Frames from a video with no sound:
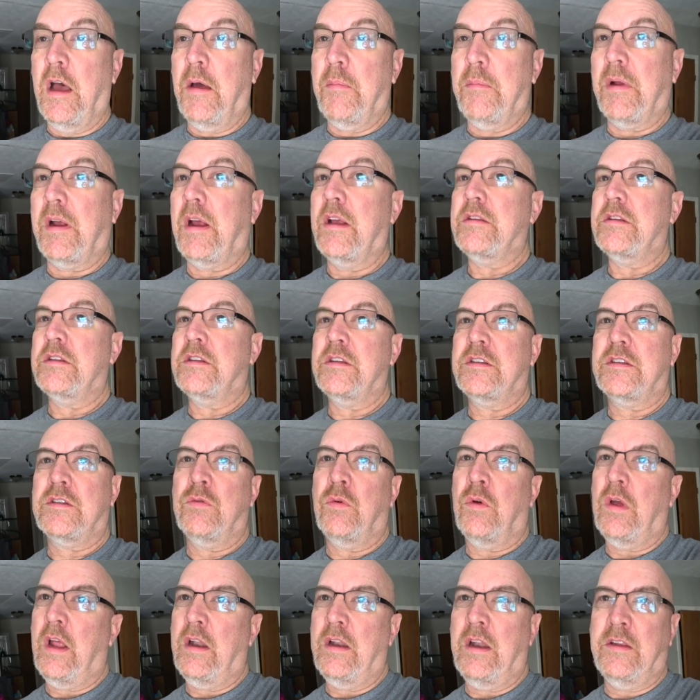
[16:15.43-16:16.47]
because it just
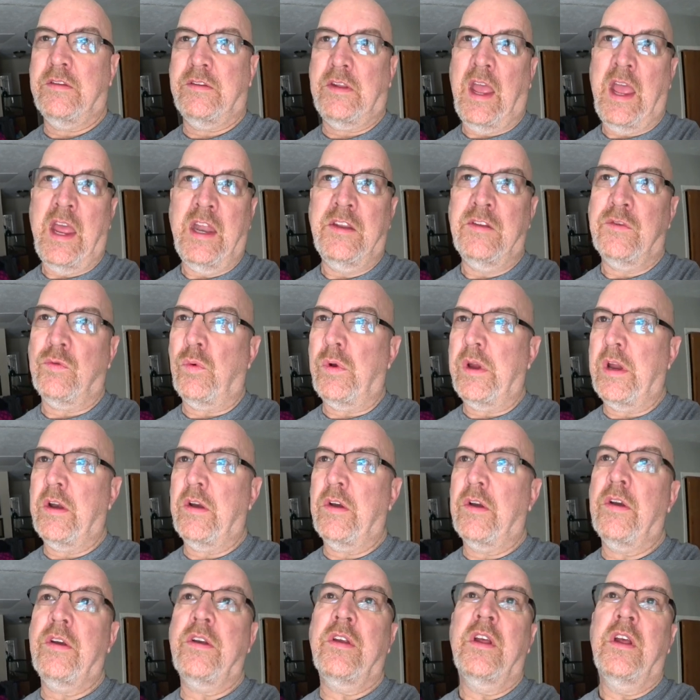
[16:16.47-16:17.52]
ends
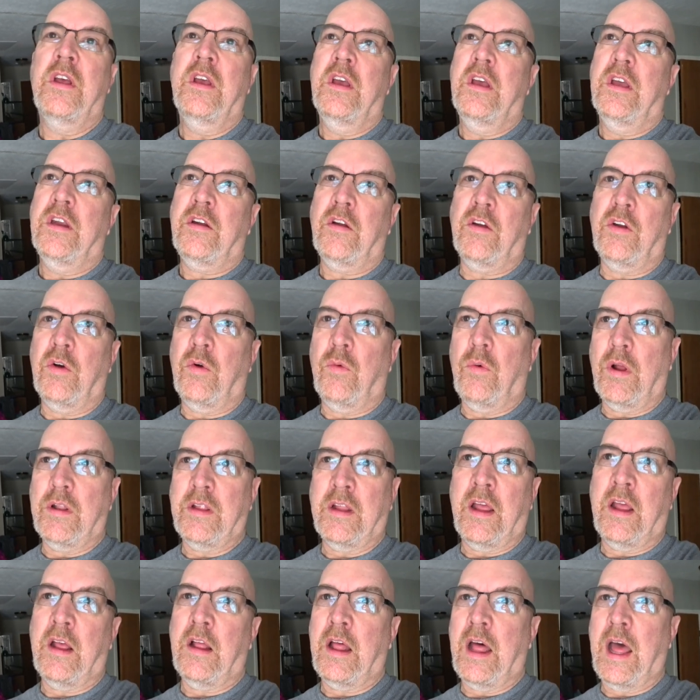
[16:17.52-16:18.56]
weird. You don't know what
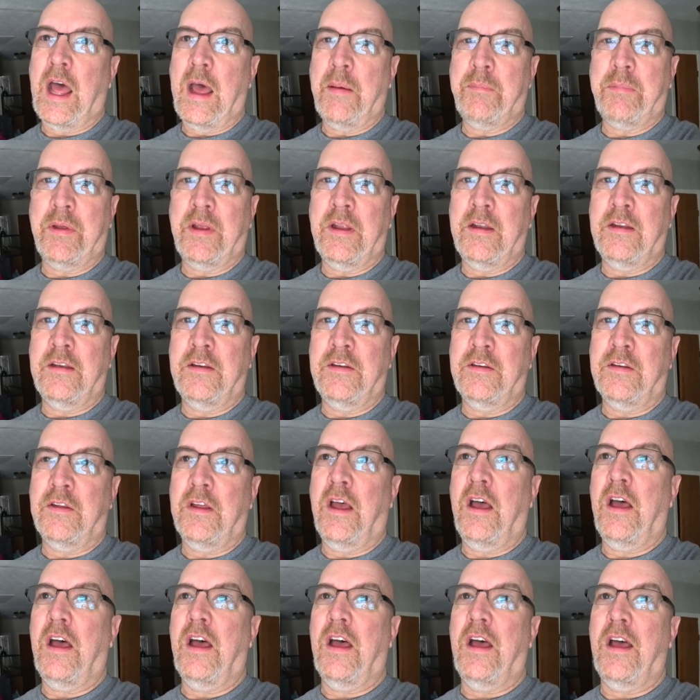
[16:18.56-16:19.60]
the hell happened.
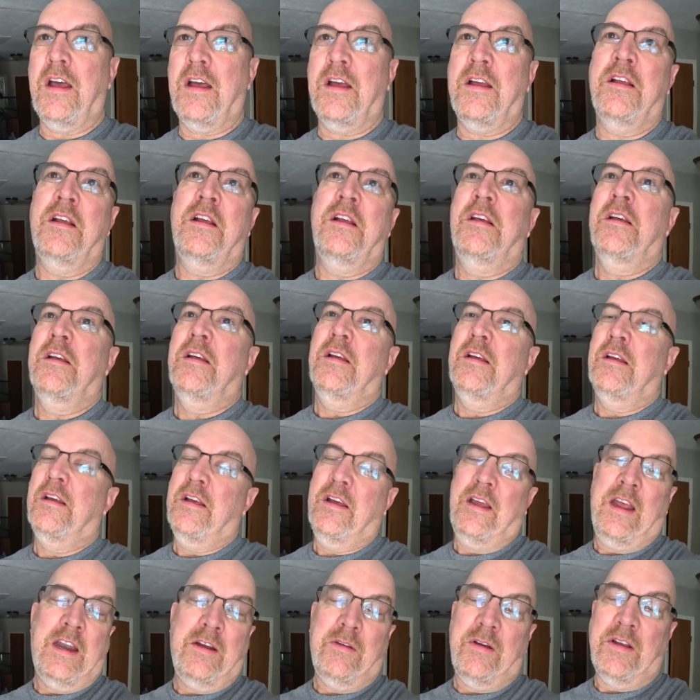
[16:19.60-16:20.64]

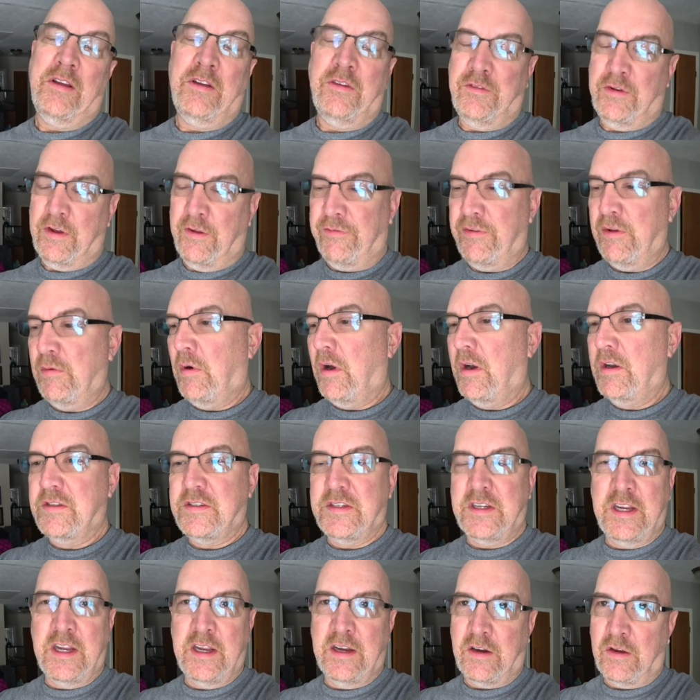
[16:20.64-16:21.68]
Anyway, if you want to
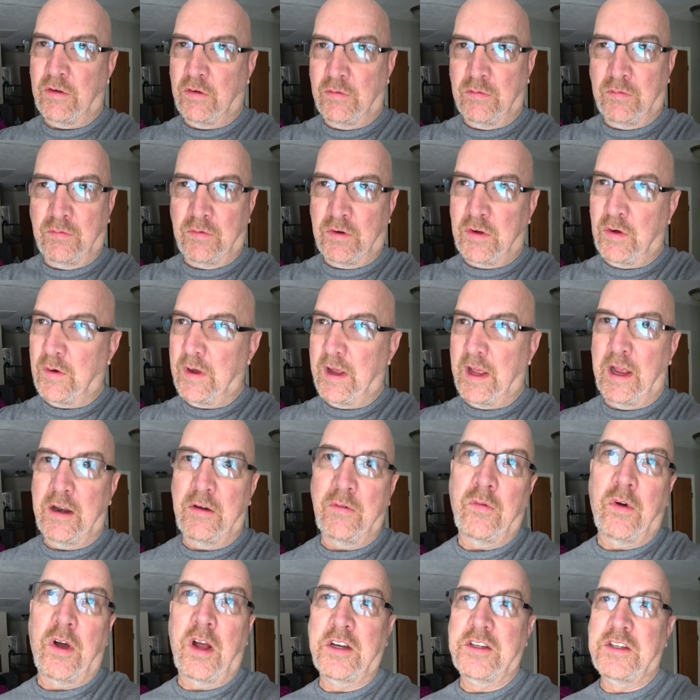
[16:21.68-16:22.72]
see it, go ahead
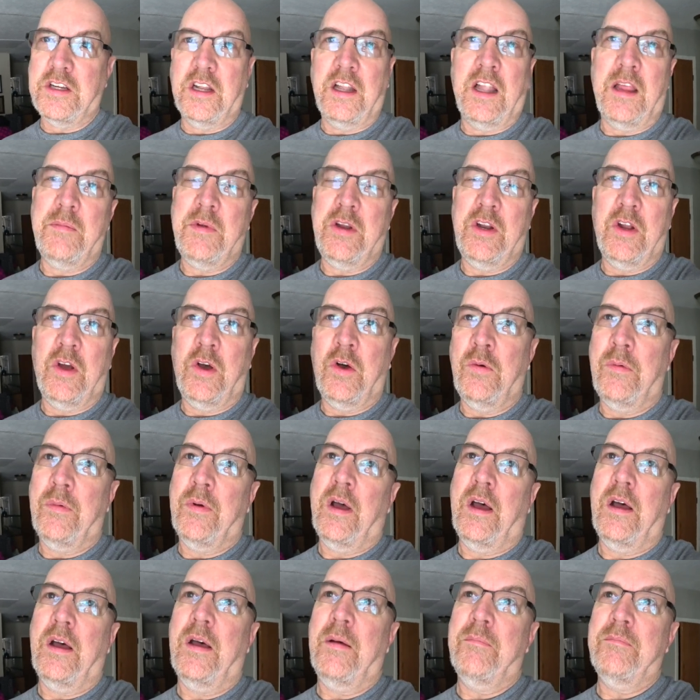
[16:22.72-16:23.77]
and watch it and let me know.
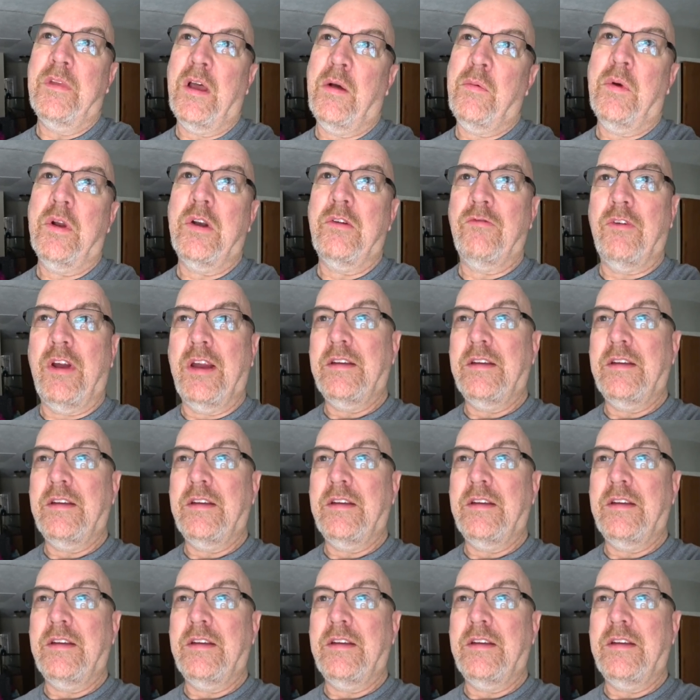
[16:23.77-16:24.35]
I wouldn't